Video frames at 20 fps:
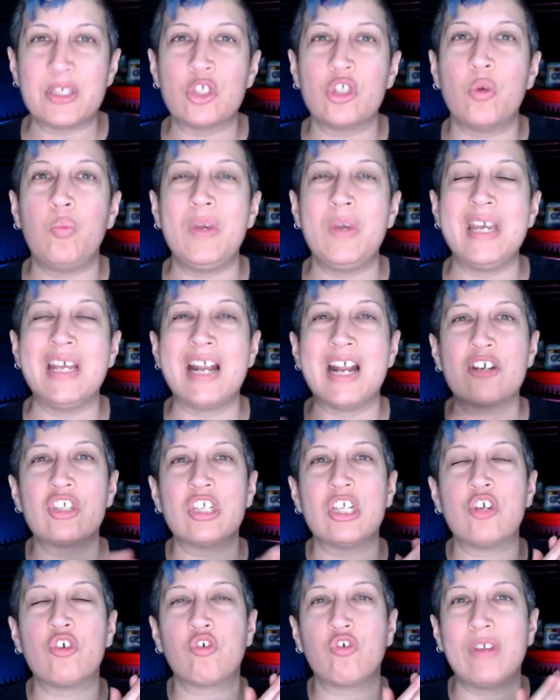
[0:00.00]
up is so that we can
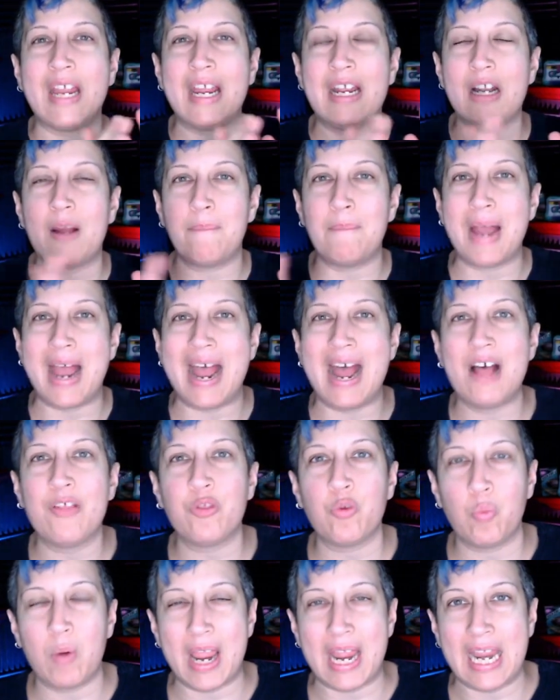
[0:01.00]
actually create a
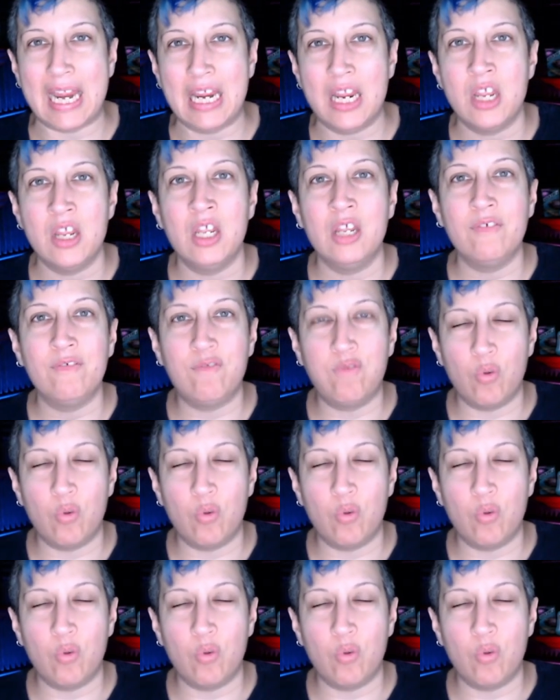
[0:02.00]
pathway